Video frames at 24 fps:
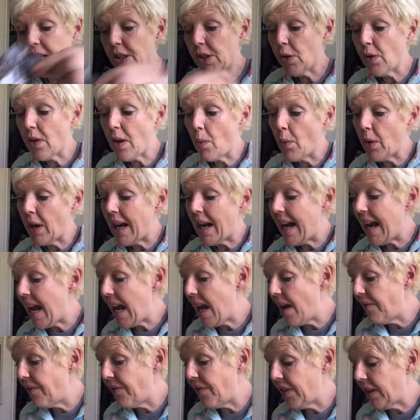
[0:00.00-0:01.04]
so that when I
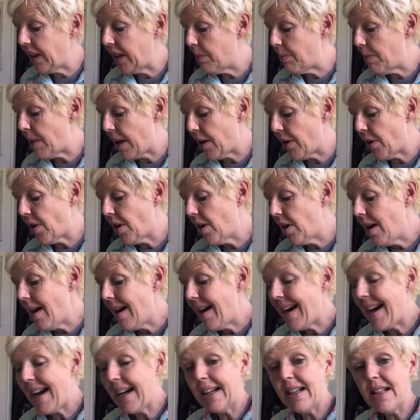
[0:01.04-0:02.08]
am feeling better,
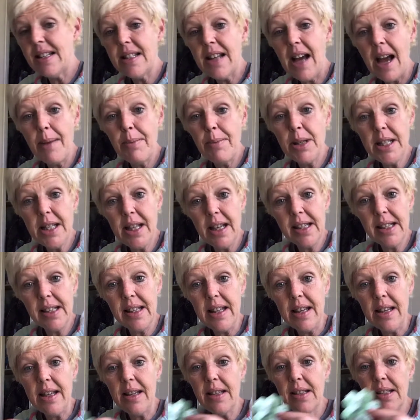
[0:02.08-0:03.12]
I can diamond dust
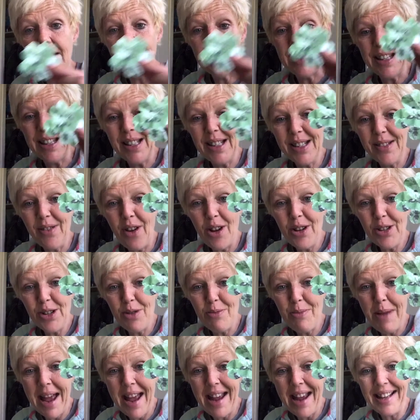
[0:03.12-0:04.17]
these. This is also
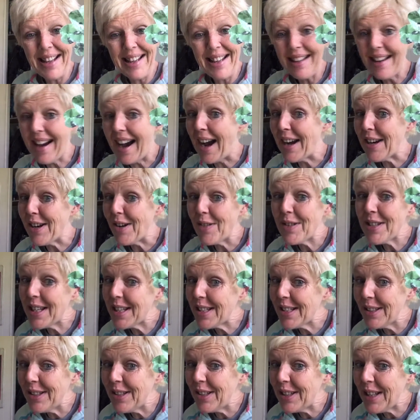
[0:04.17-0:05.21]
Maggie. I know it
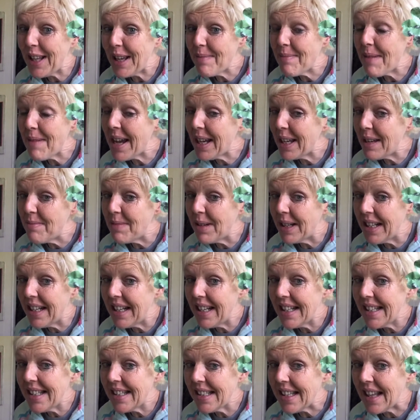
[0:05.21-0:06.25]
doesn't look like Maggie, but it
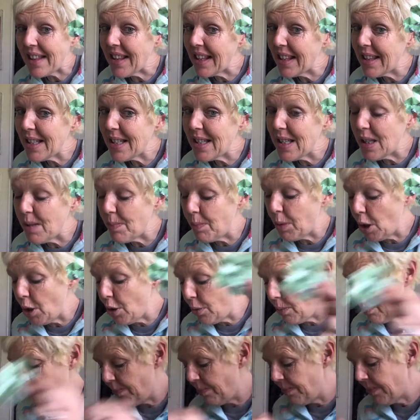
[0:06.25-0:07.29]
is. I think this is
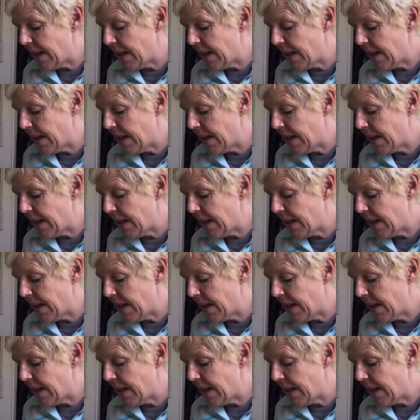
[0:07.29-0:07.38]
Bloom.